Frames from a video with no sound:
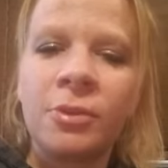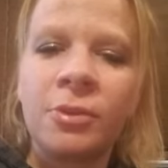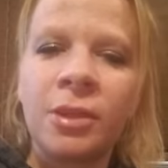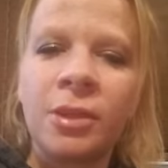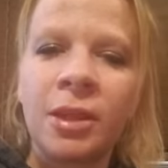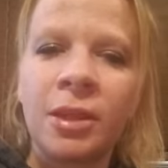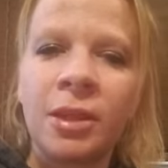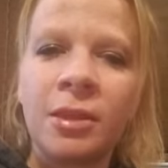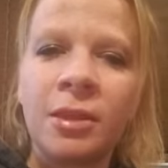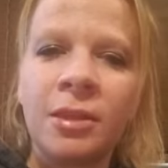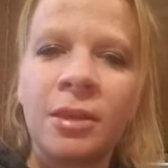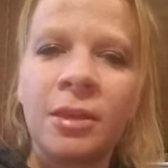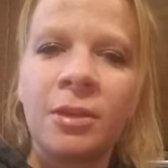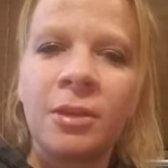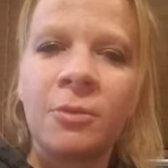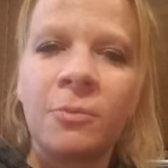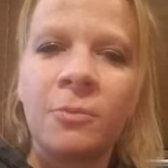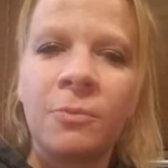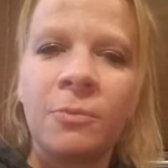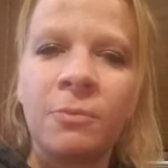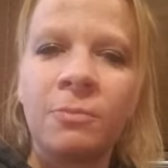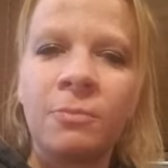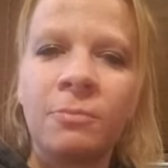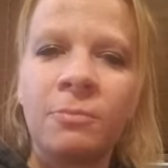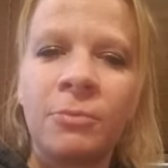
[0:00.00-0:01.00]
I'd like to get,
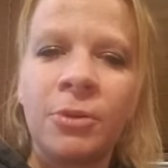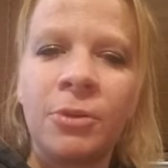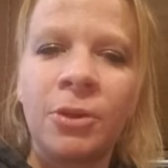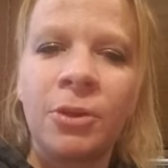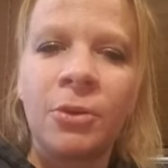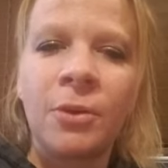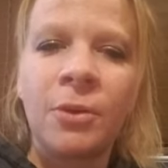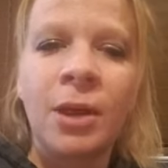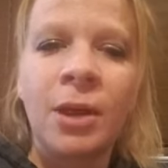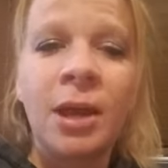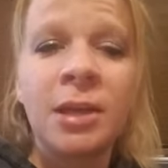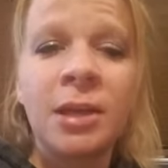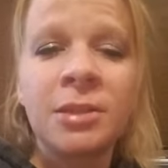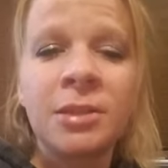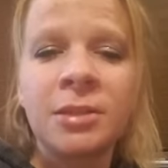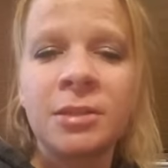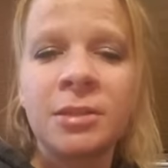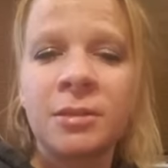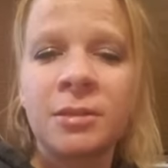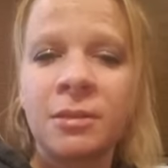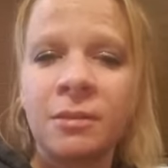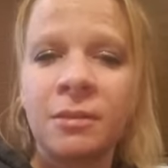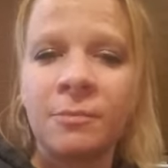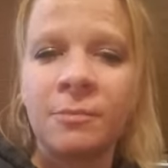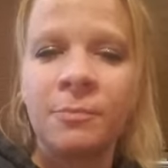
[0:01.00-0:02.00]
you know, ask
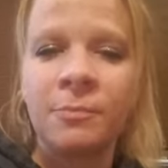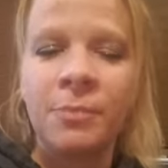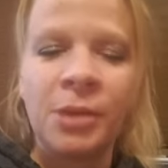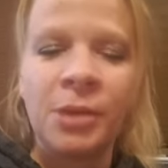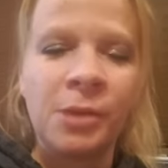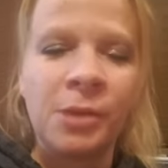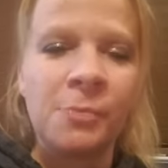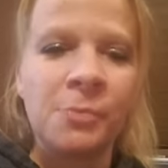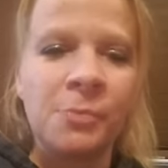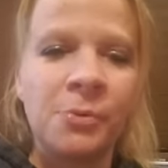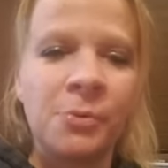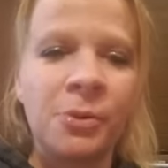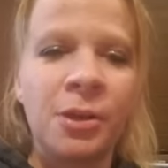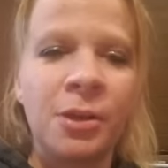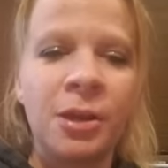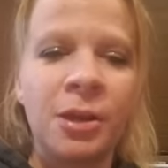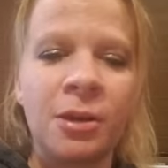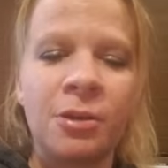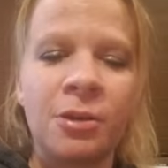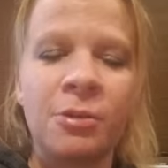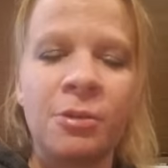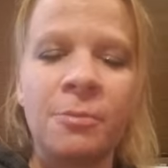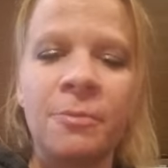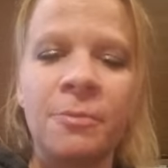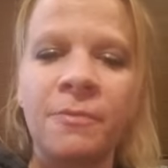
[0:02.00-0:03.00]
people to
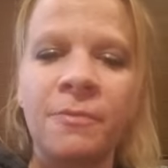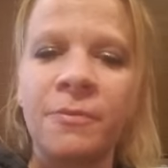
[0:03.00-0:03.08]
help.